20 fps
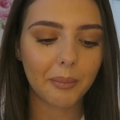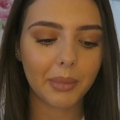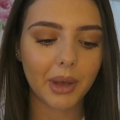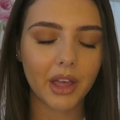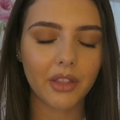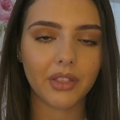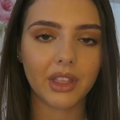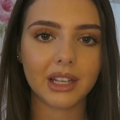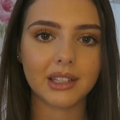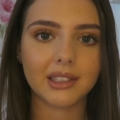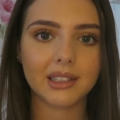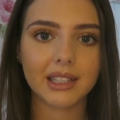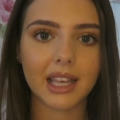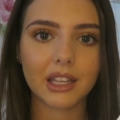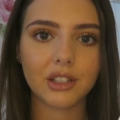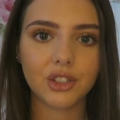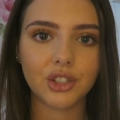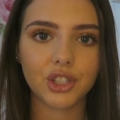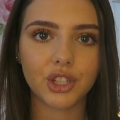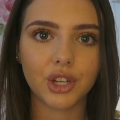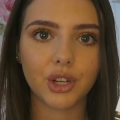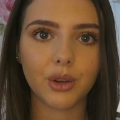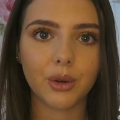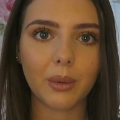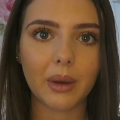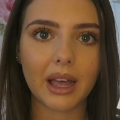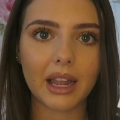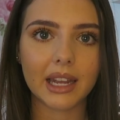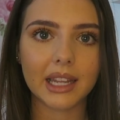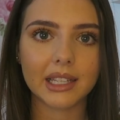But they send
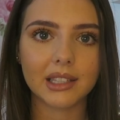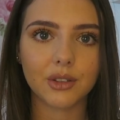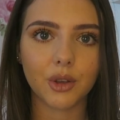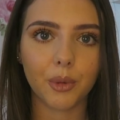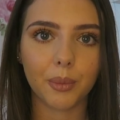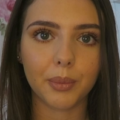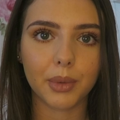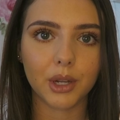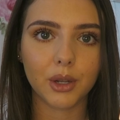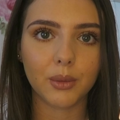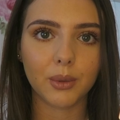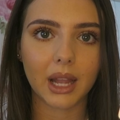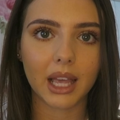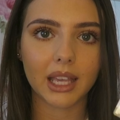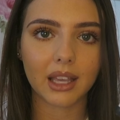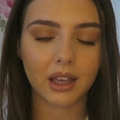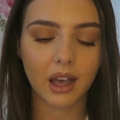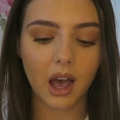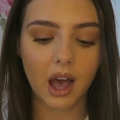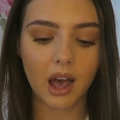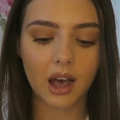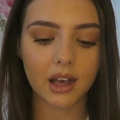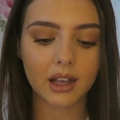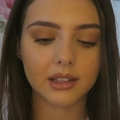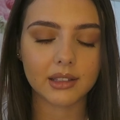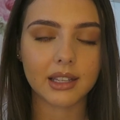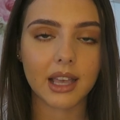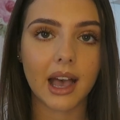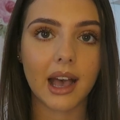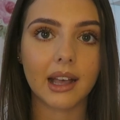you a little blue light
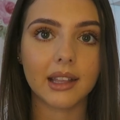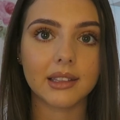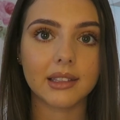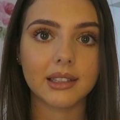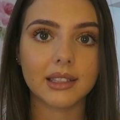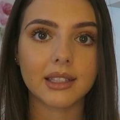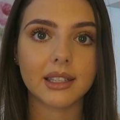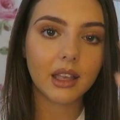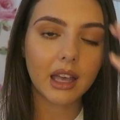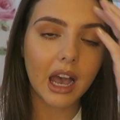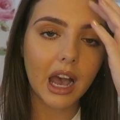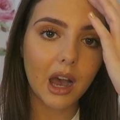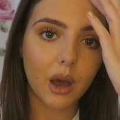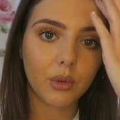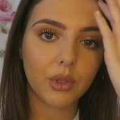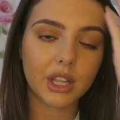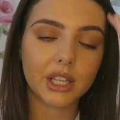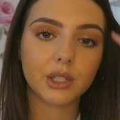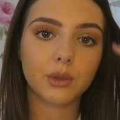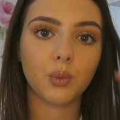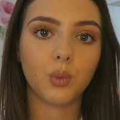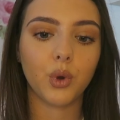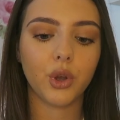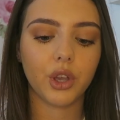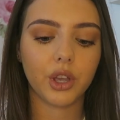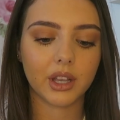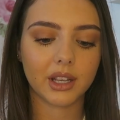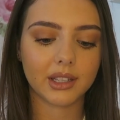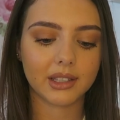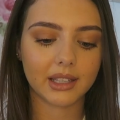card, and how this
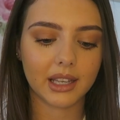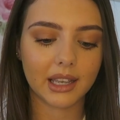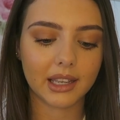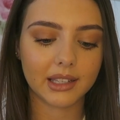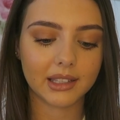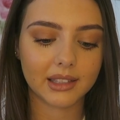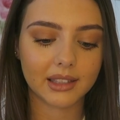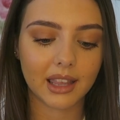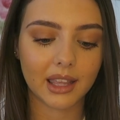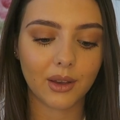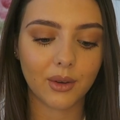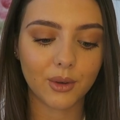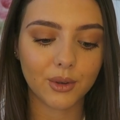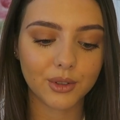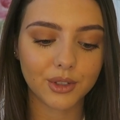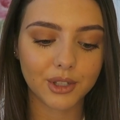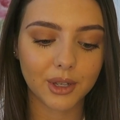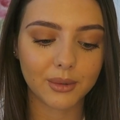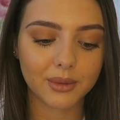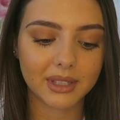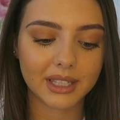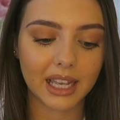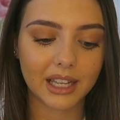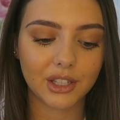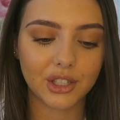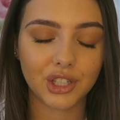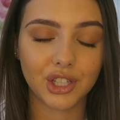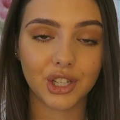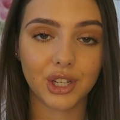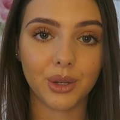works is they also
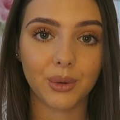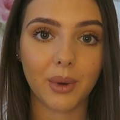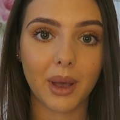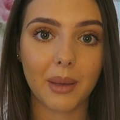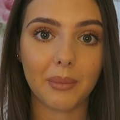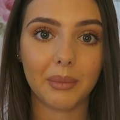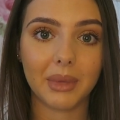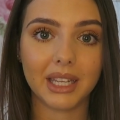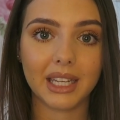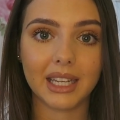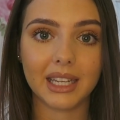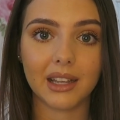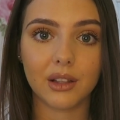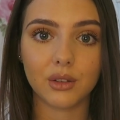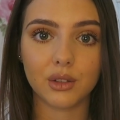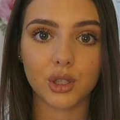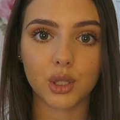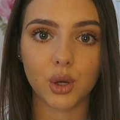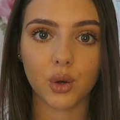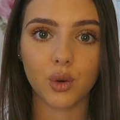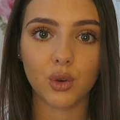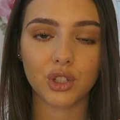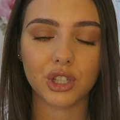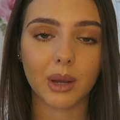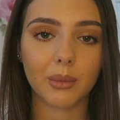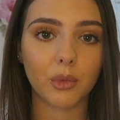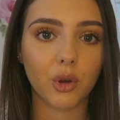send you a mini little torch.